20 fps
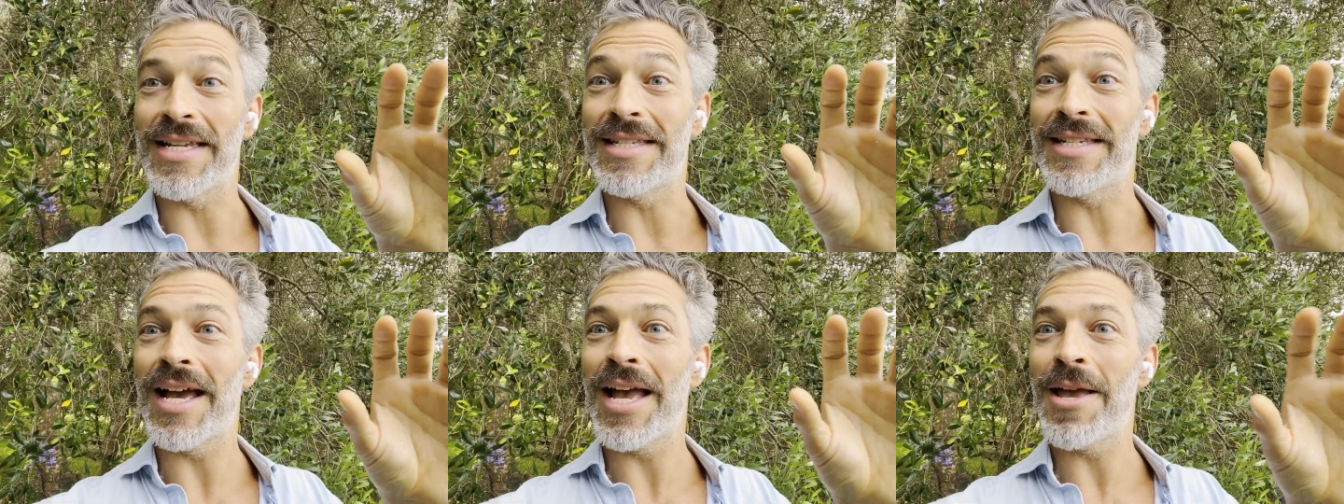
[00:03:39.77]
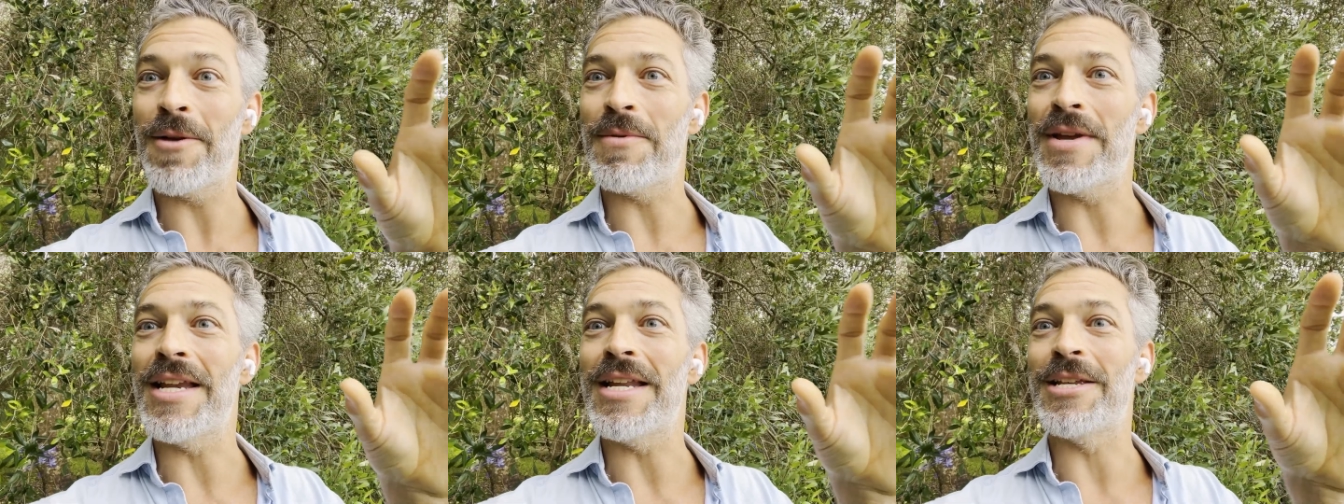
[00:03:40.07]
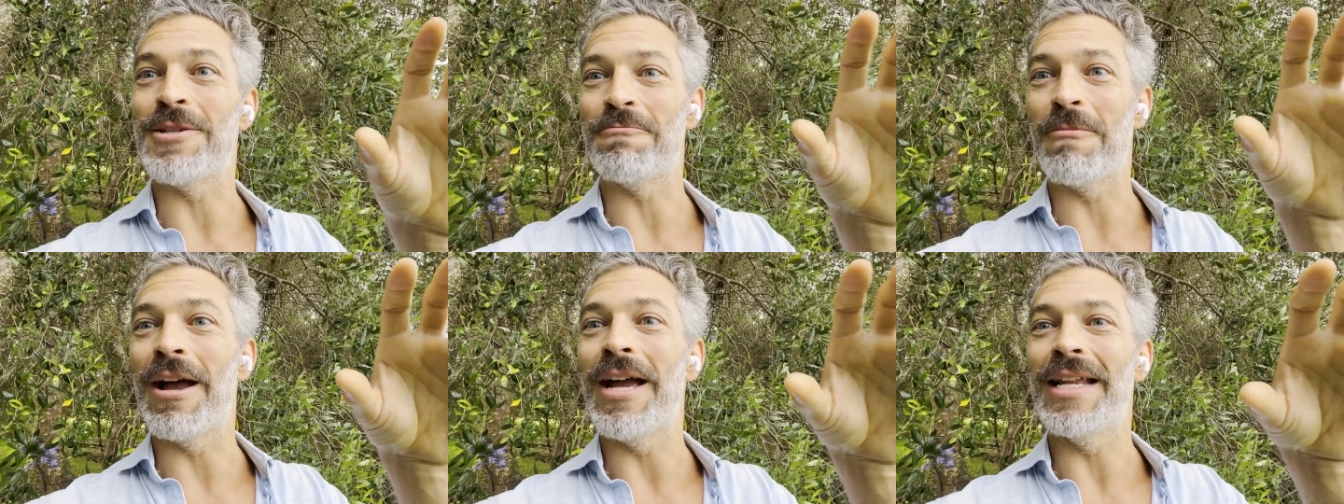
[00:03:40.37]

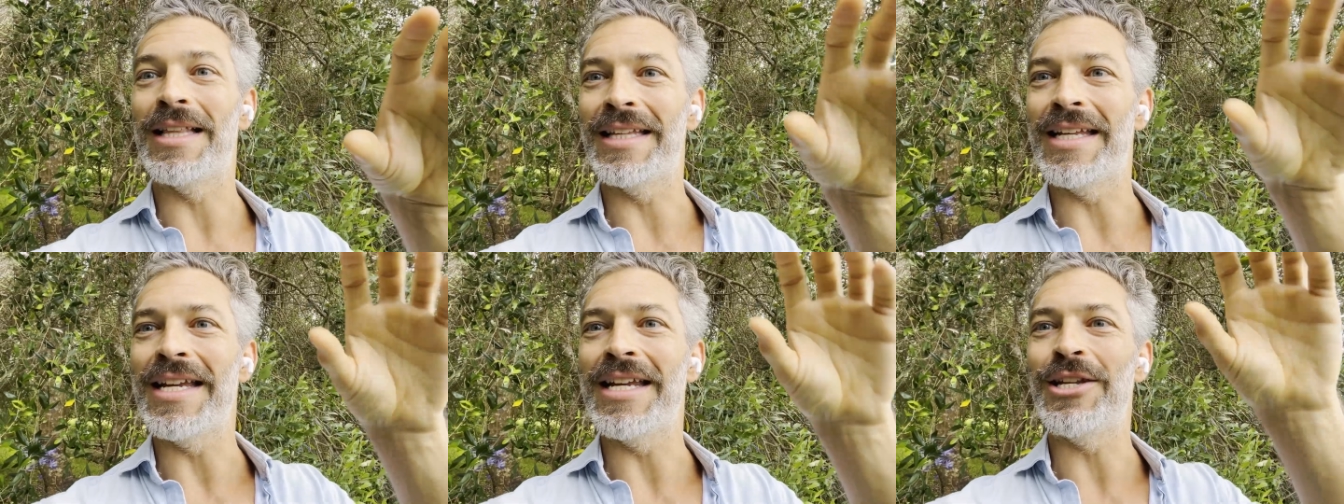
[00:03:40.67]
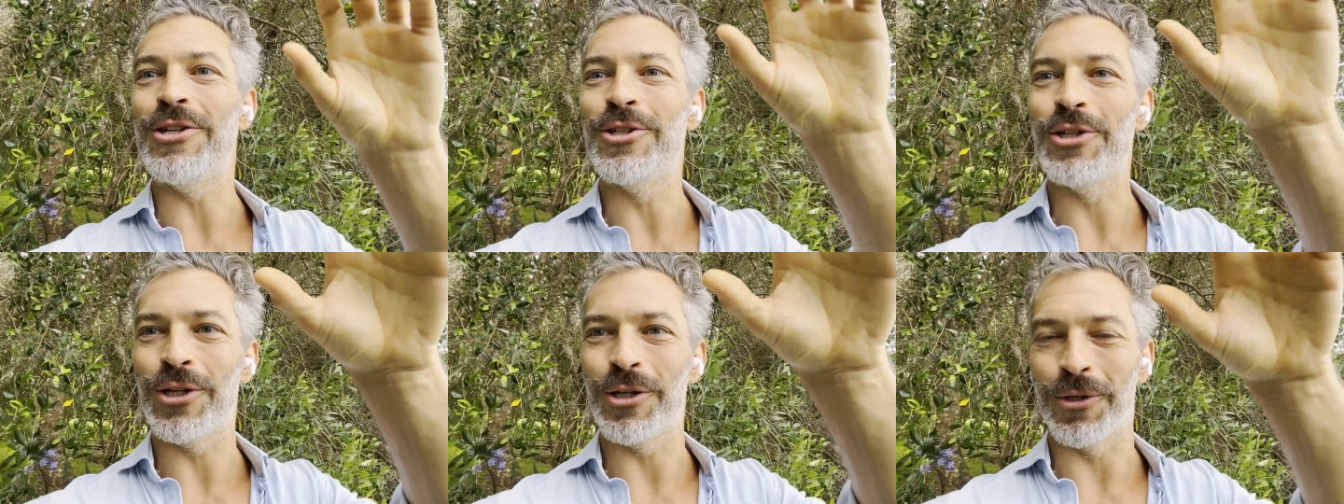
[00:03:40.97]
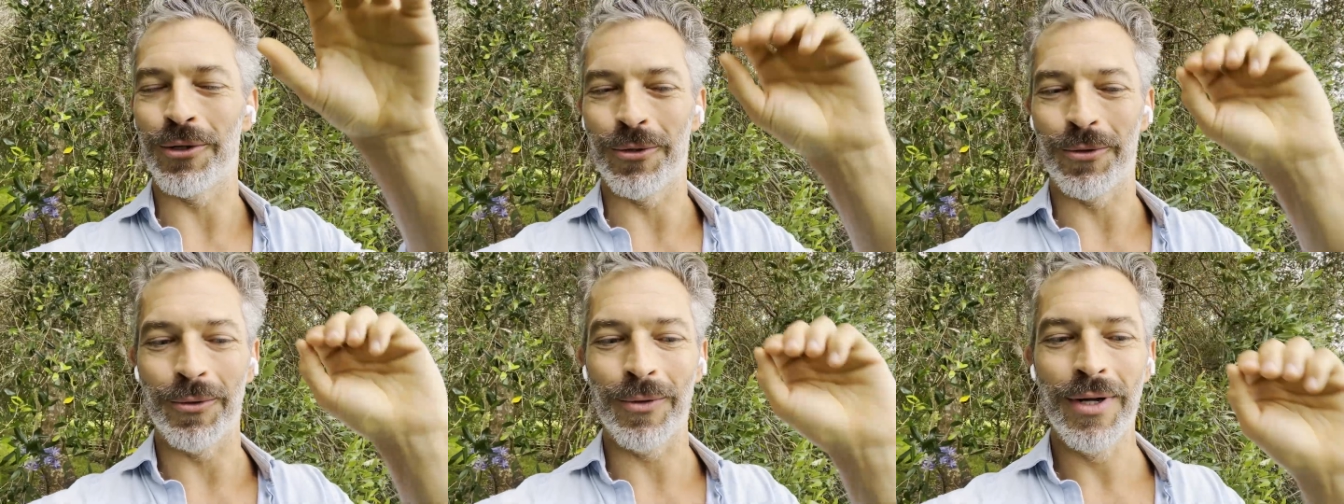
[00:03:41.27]
Diabetes might lead
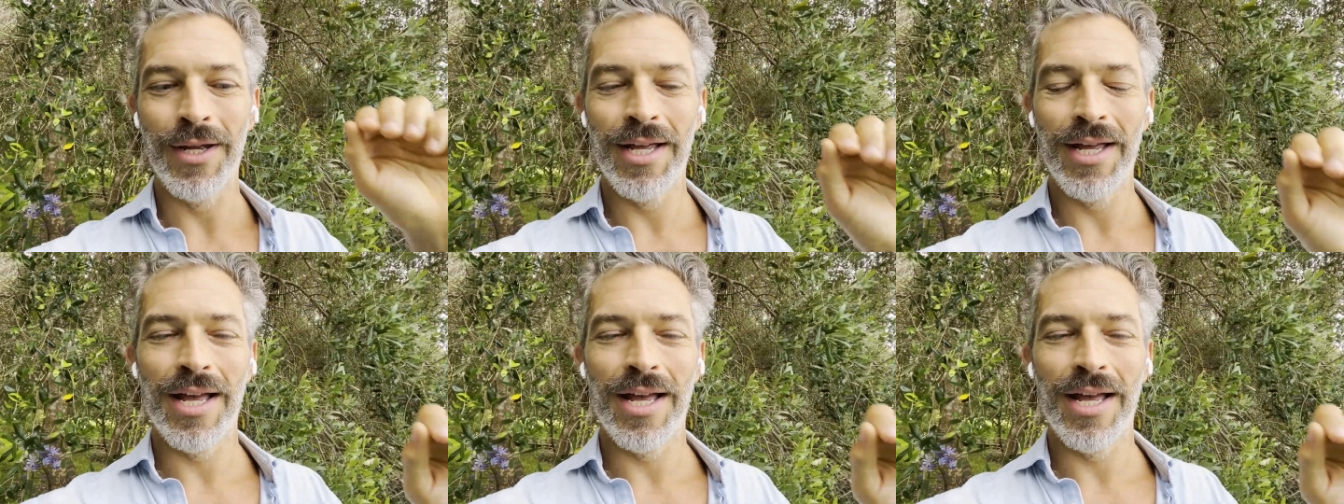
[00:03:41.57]
to